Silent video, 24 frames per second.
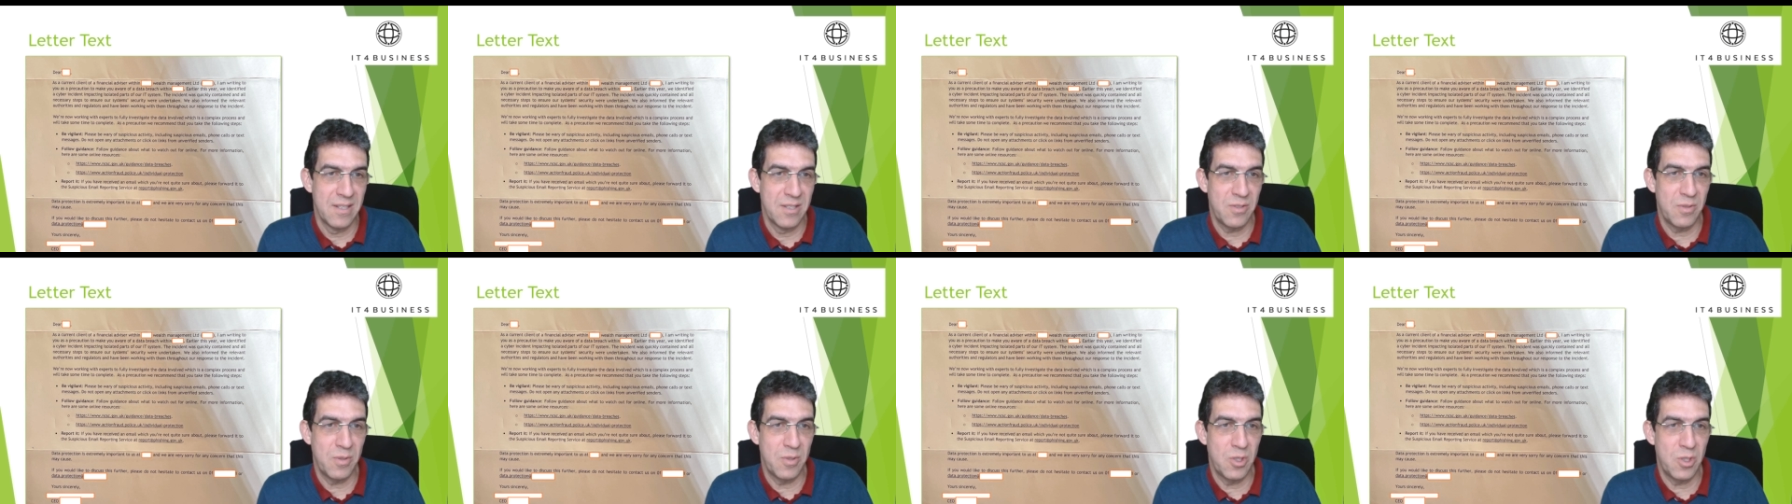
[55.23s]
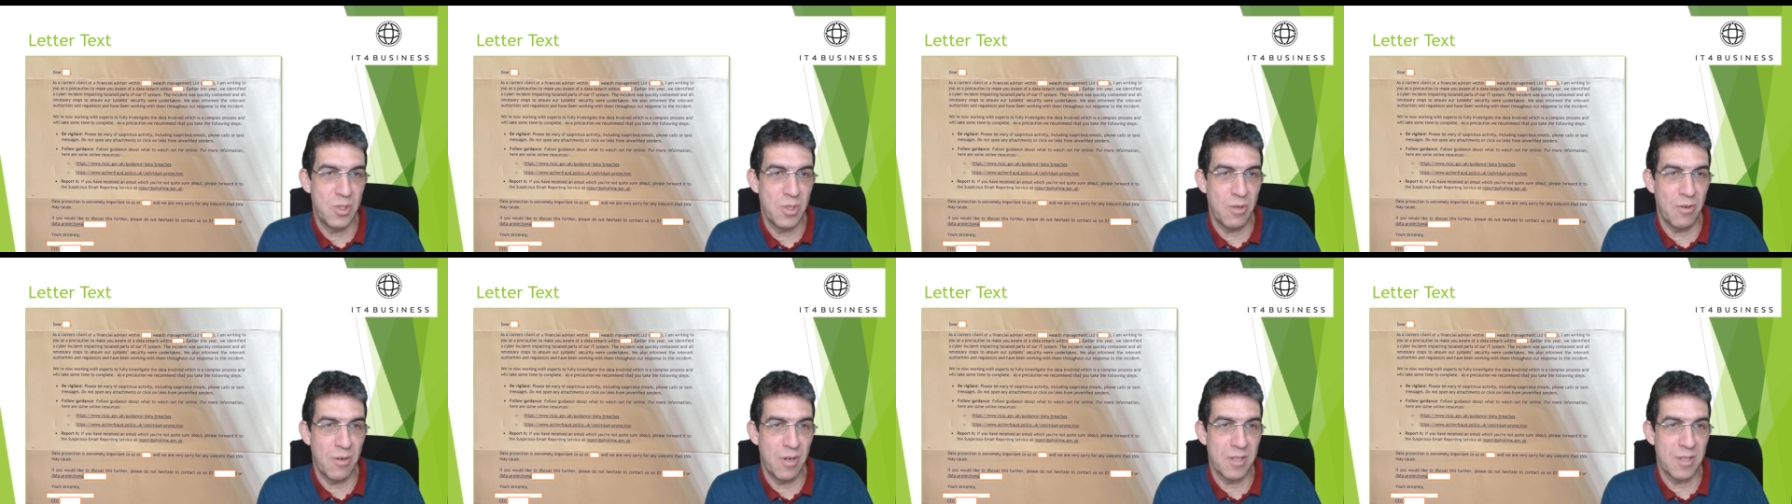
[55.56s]
to
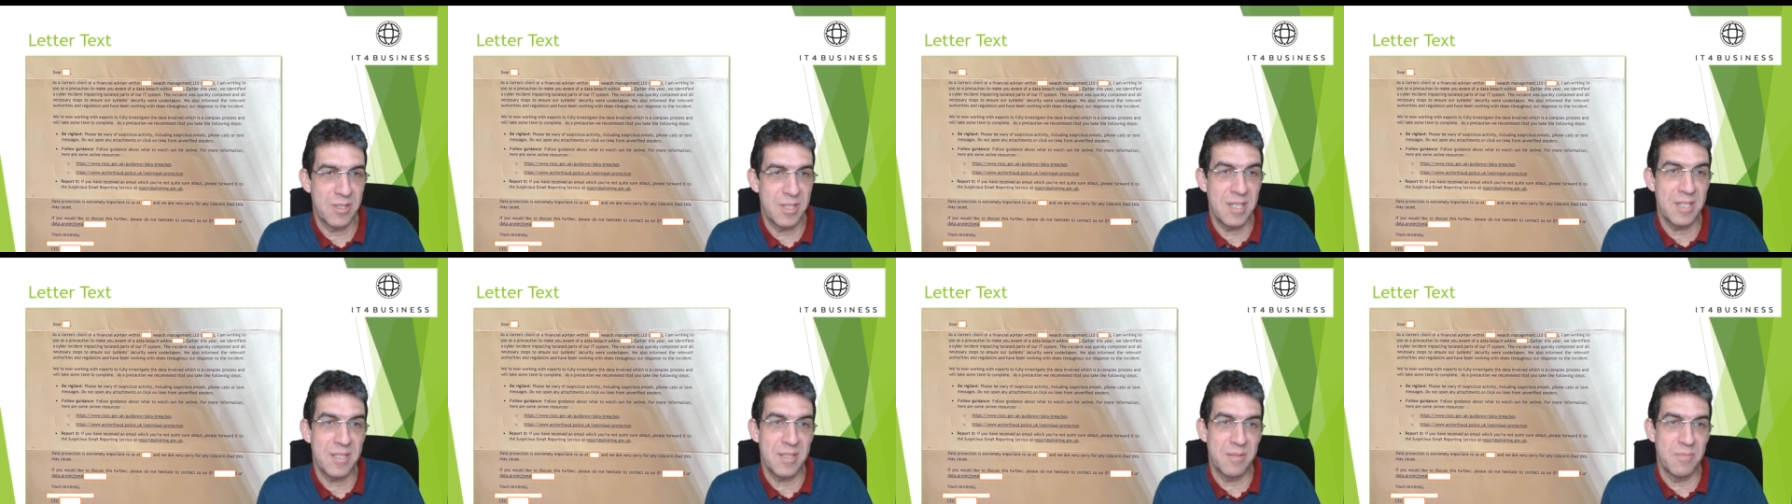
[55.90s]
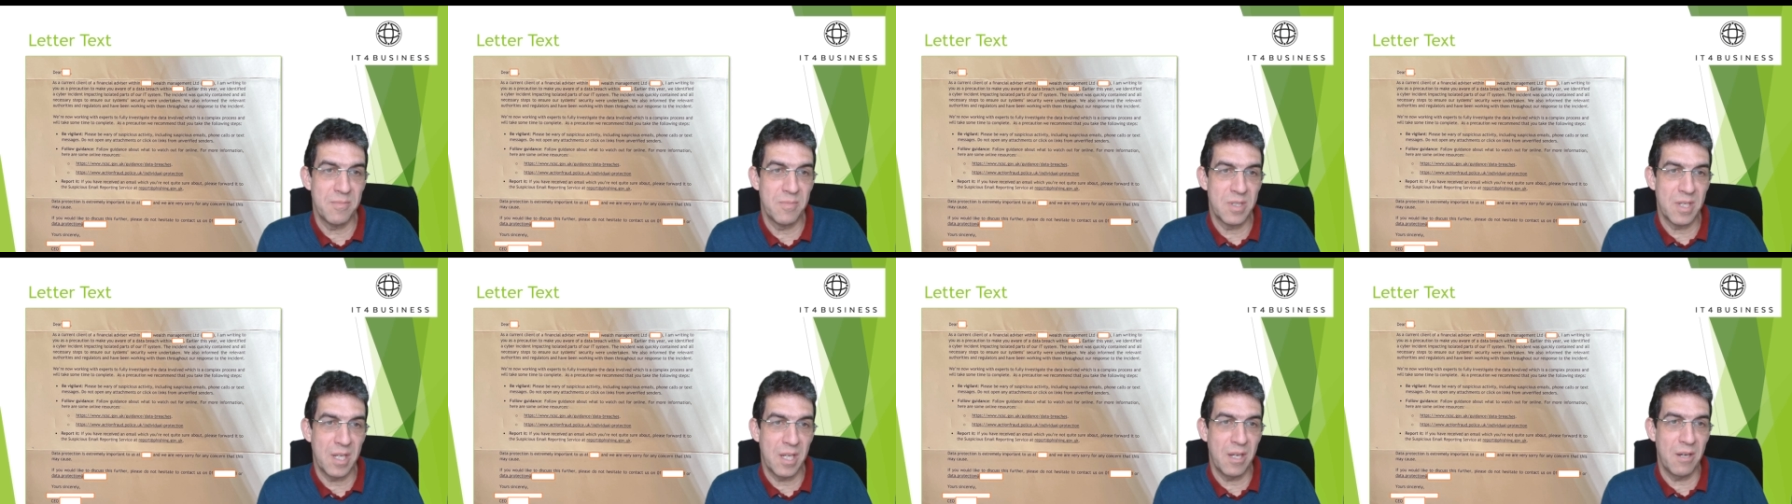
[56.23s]
ensure our
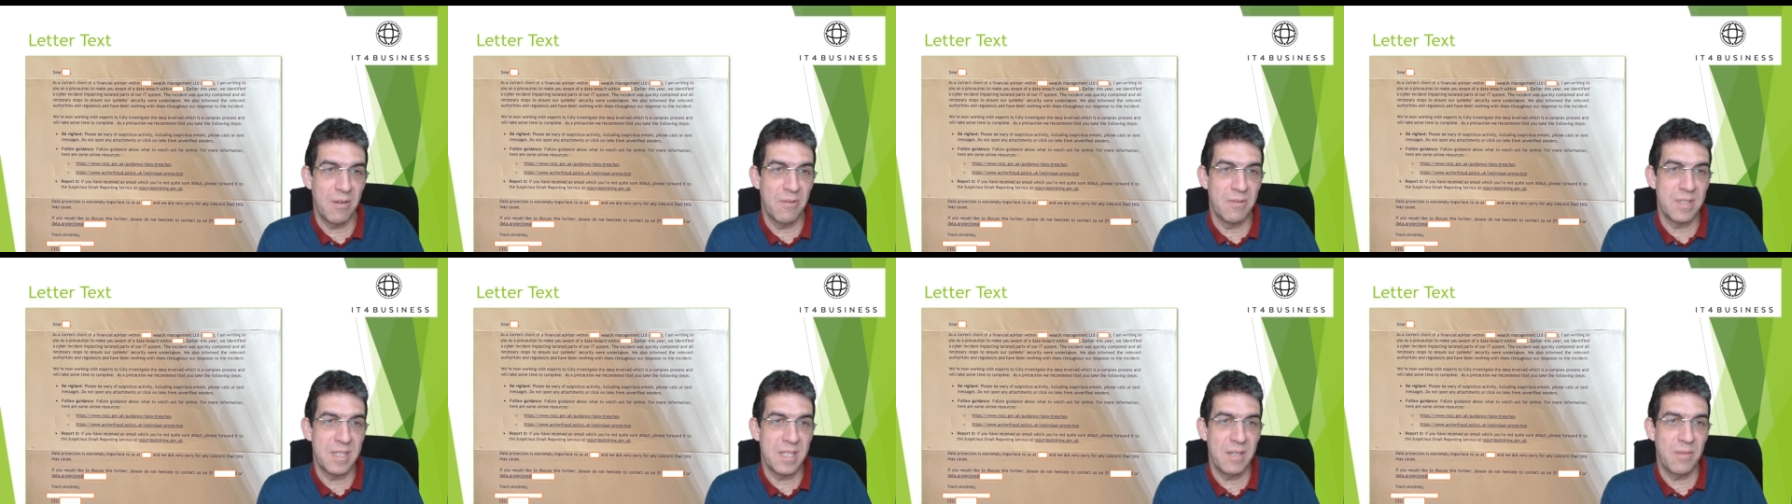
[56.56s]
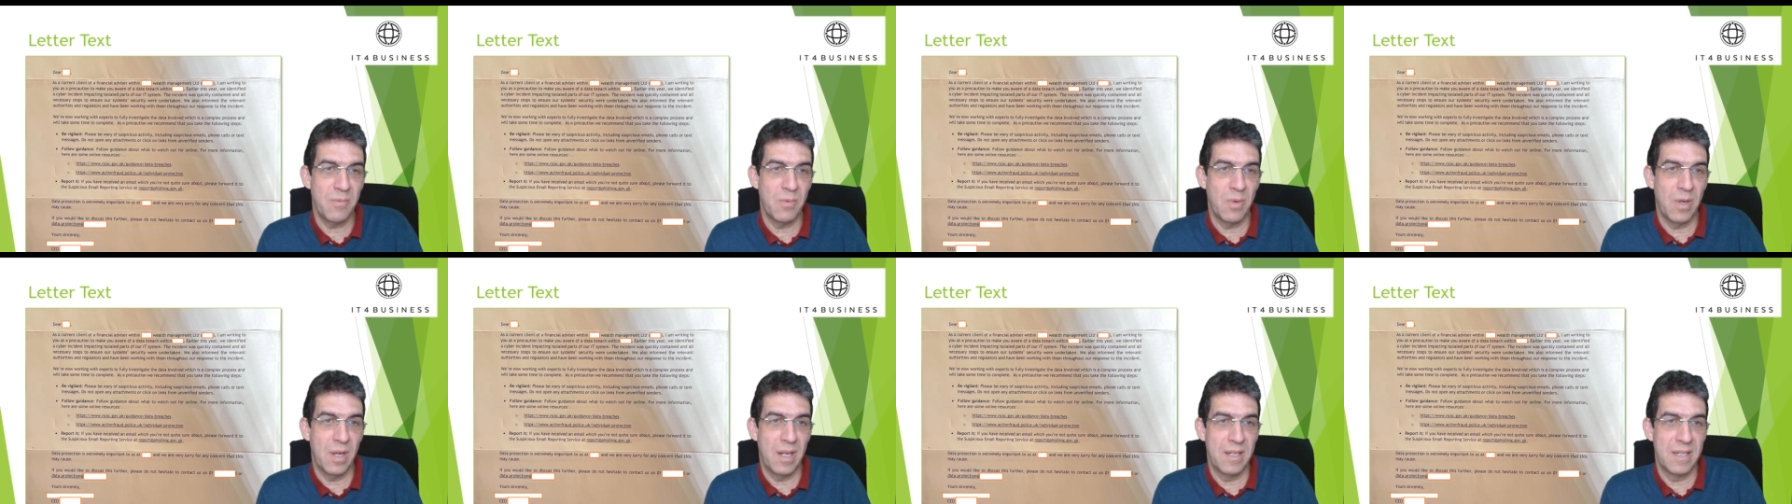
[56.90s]
system
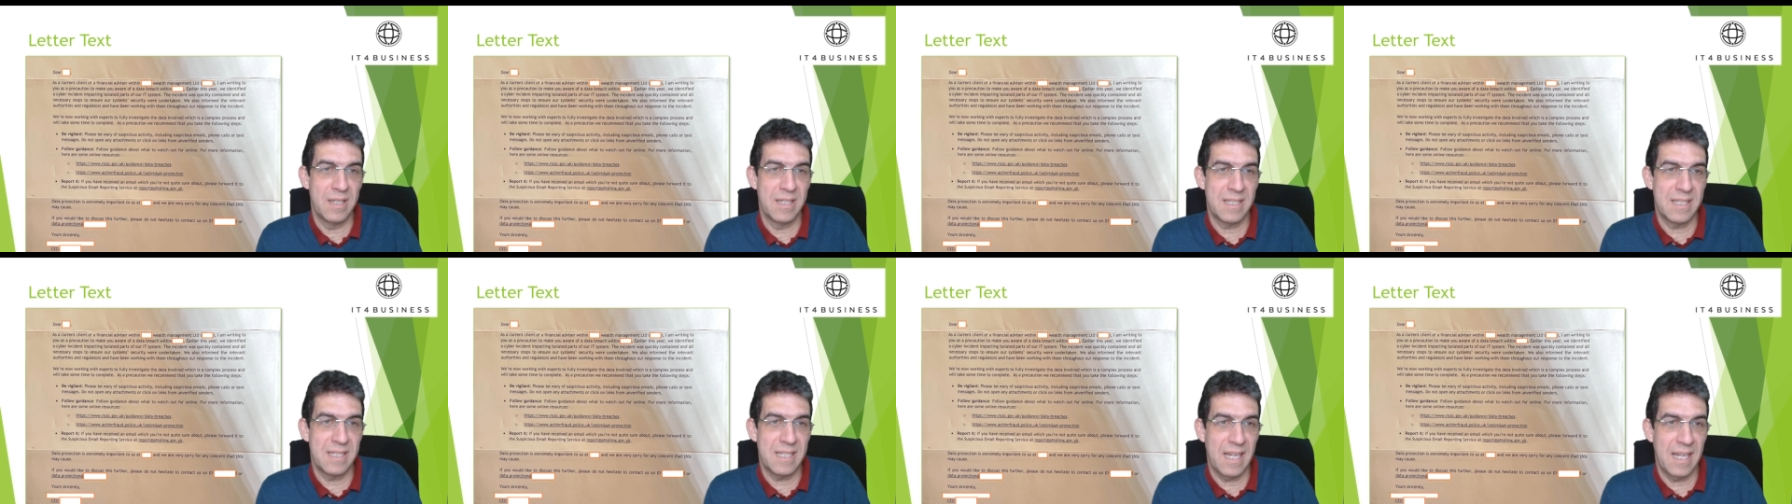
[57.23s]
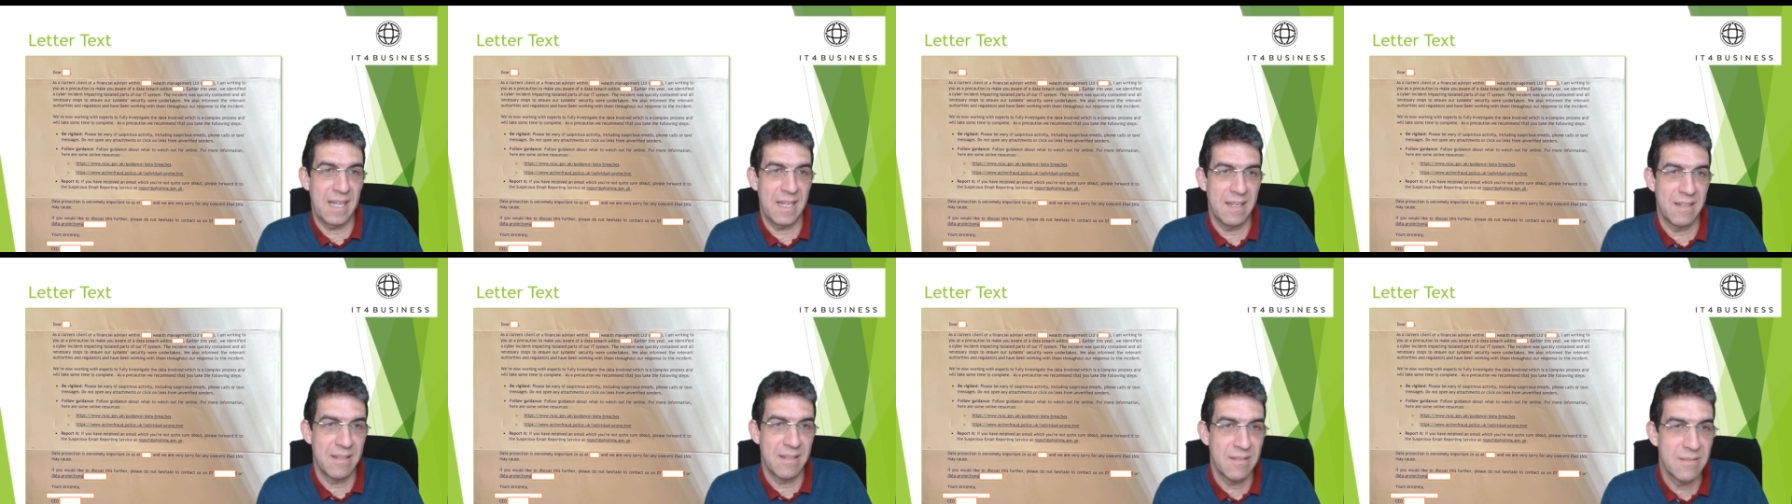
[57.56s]
security were
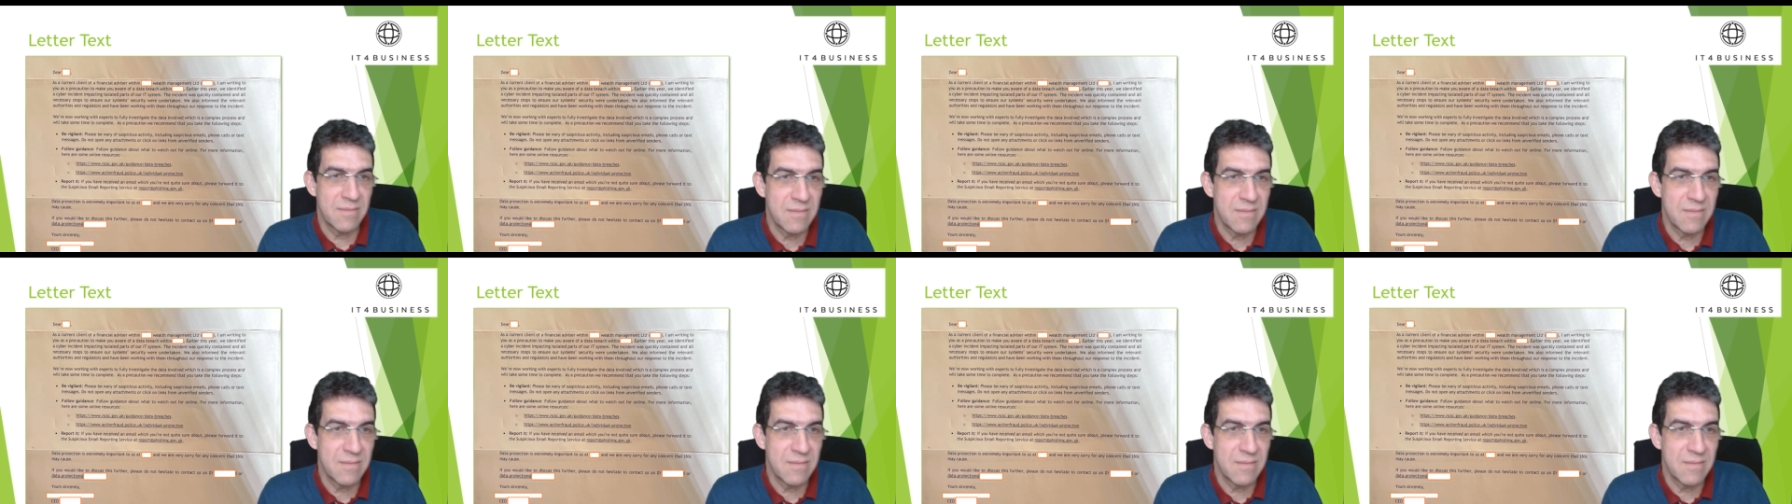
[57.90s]
undertaken